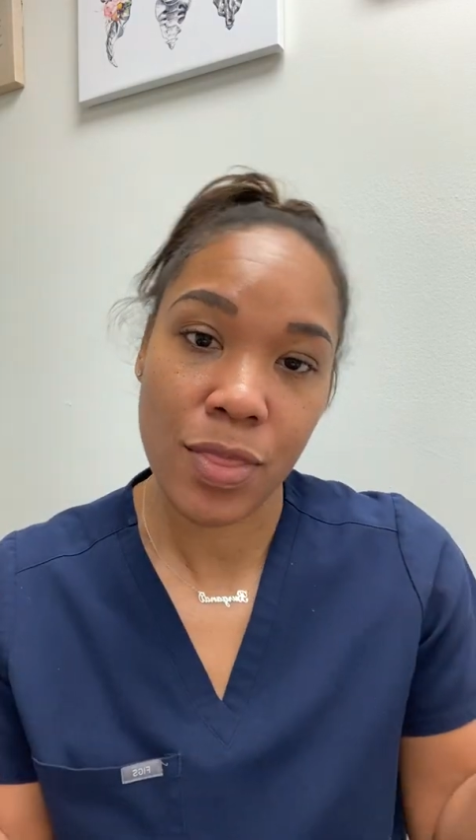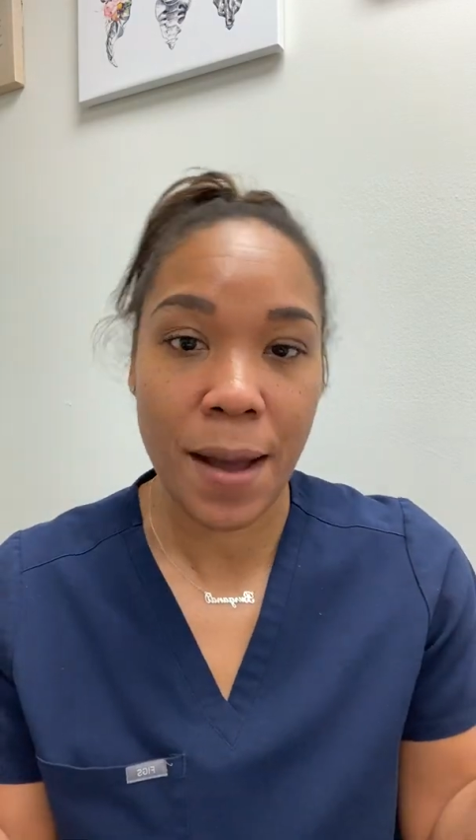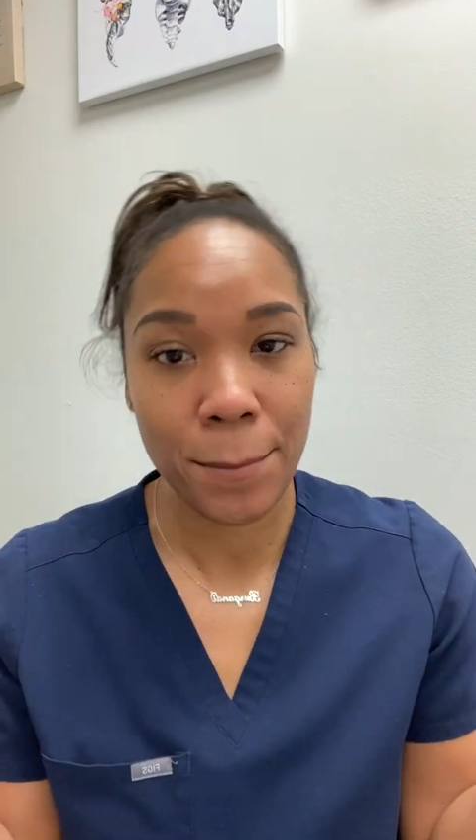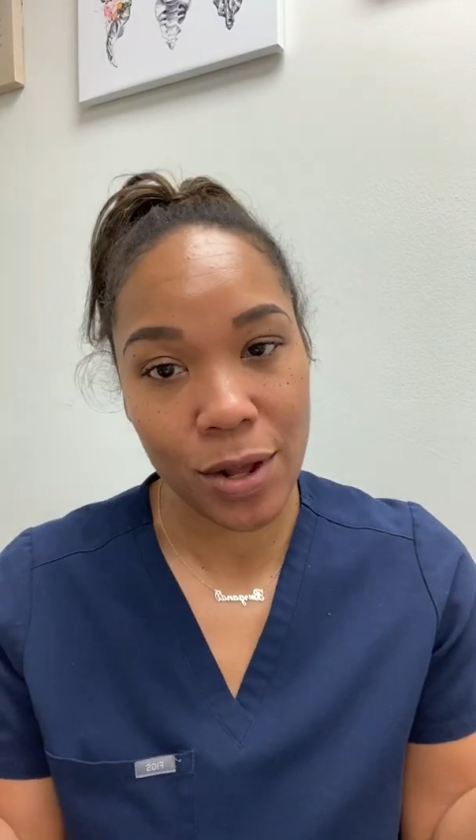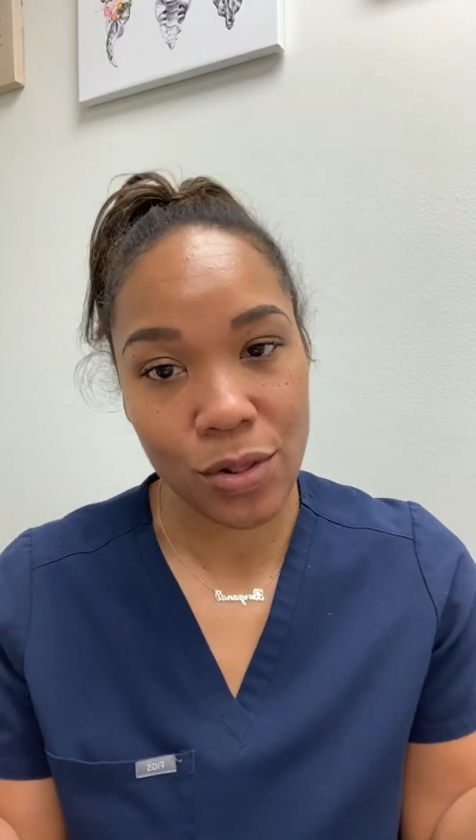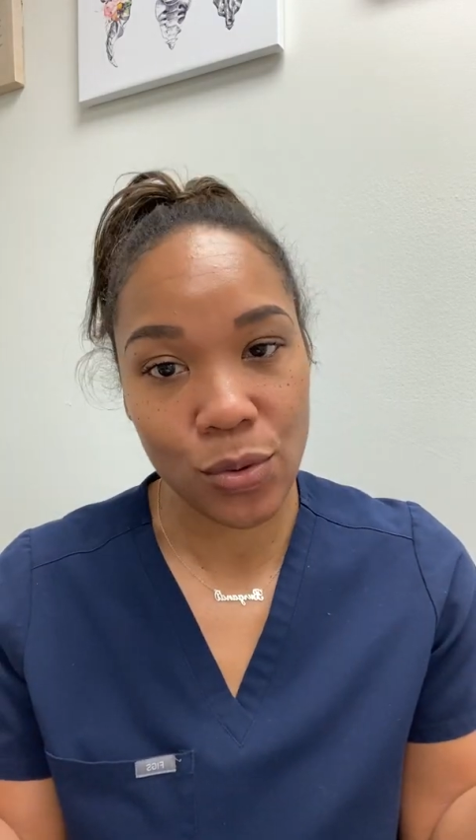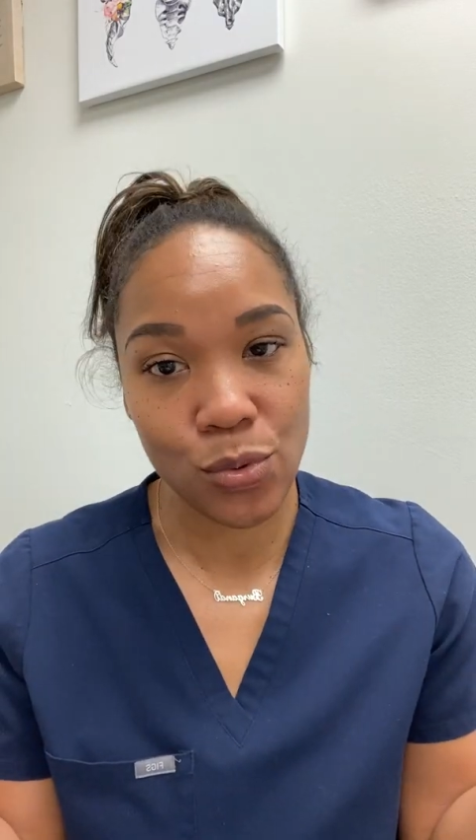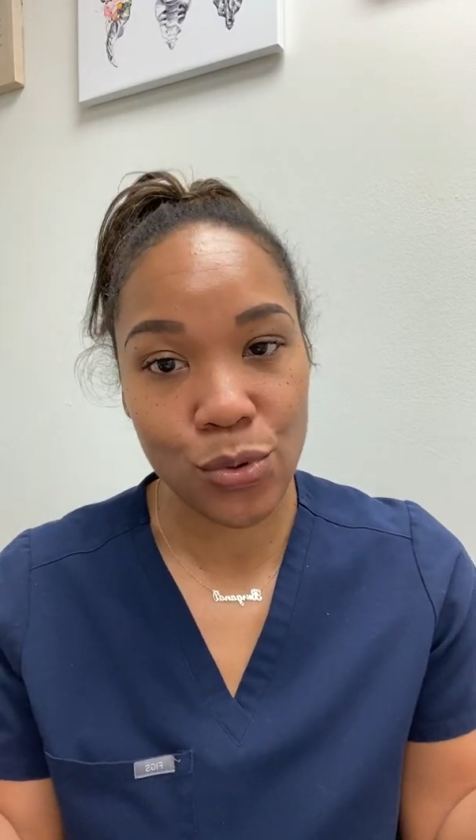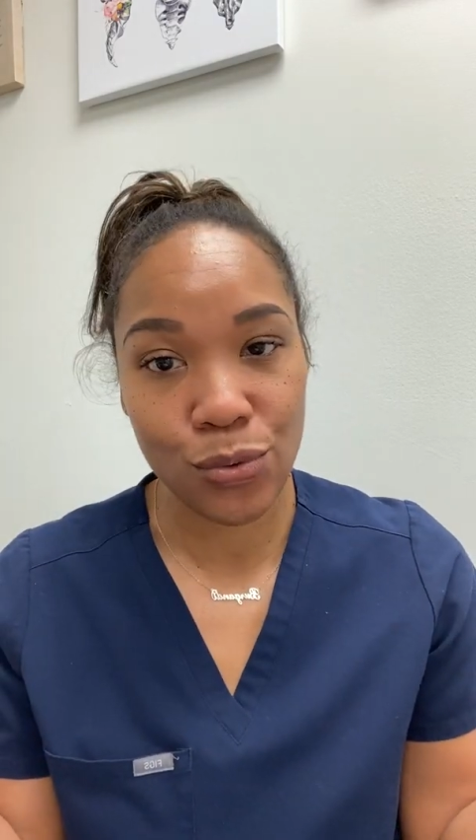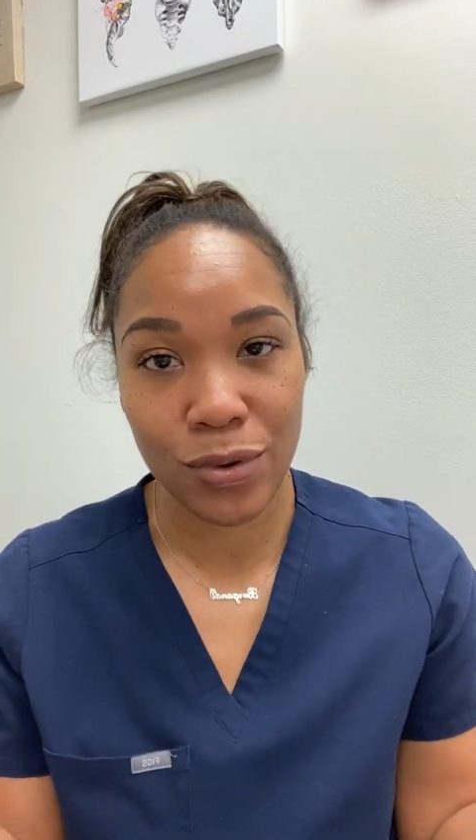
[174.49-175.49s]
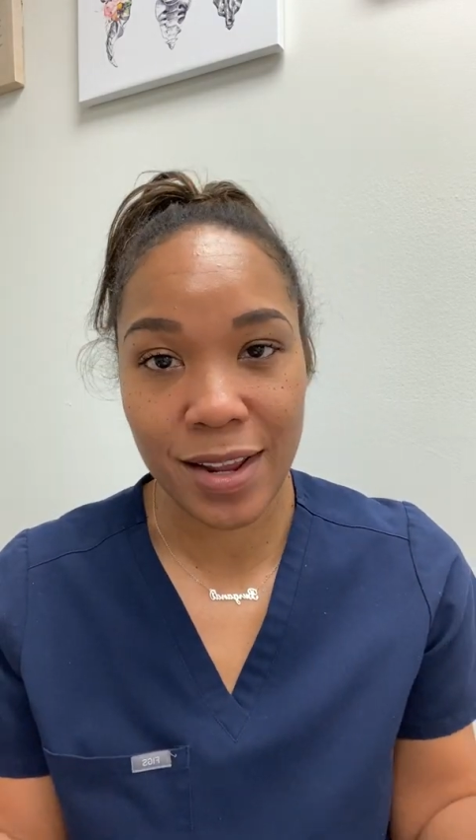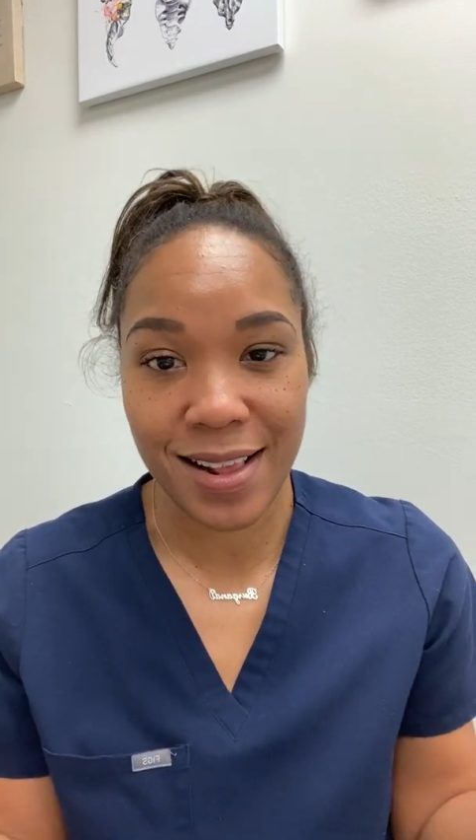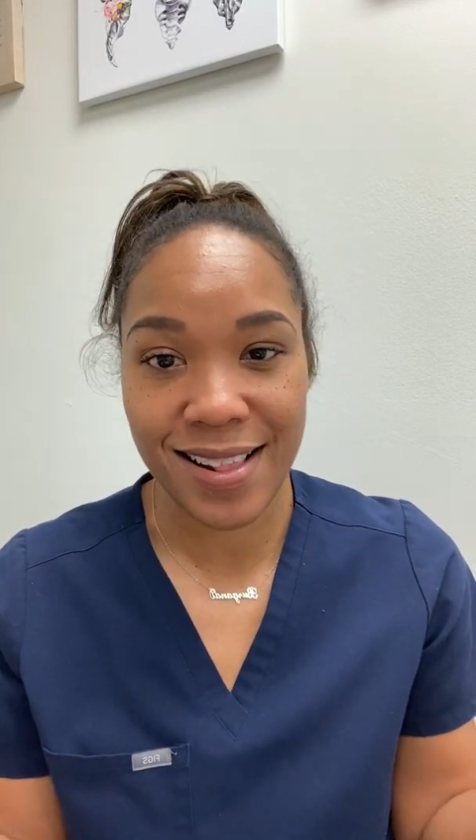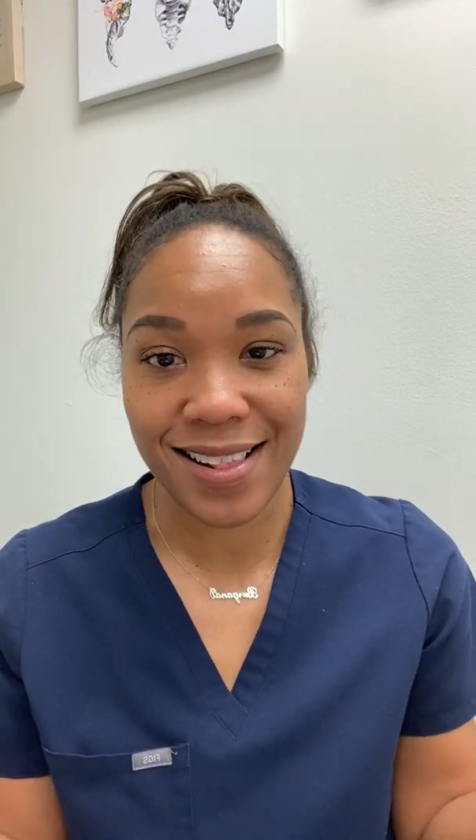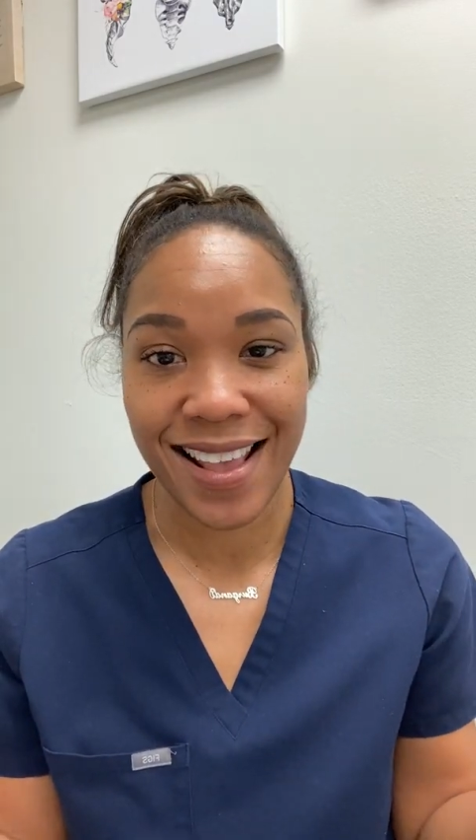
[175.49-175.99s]
that muscle to
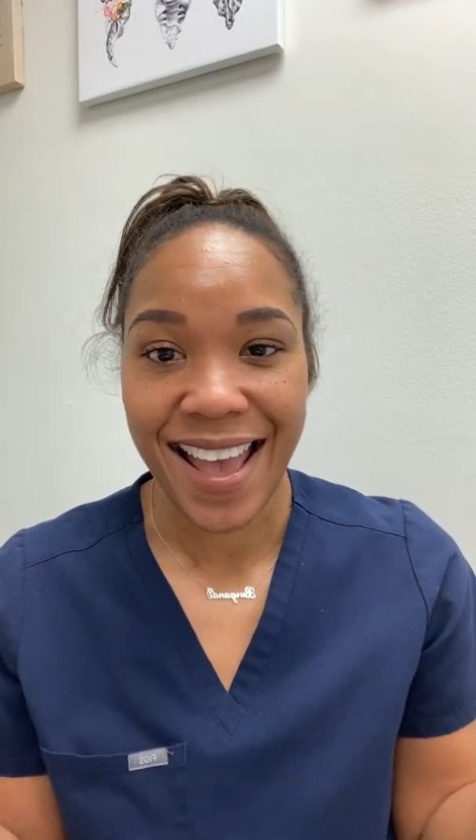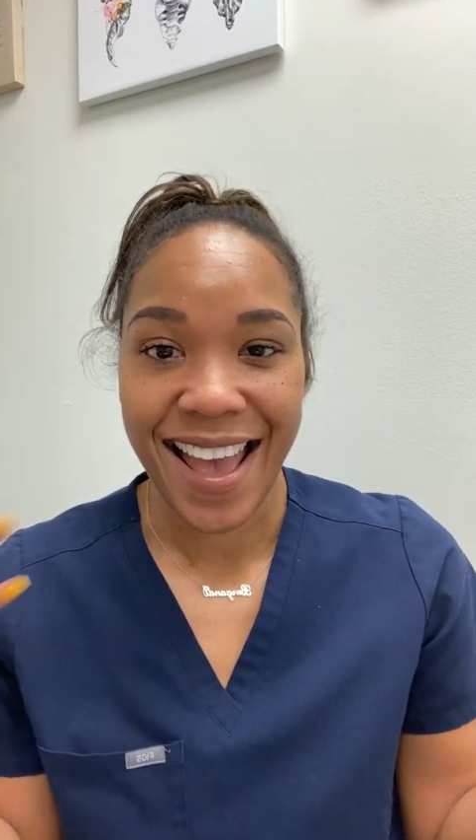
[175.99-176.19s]
release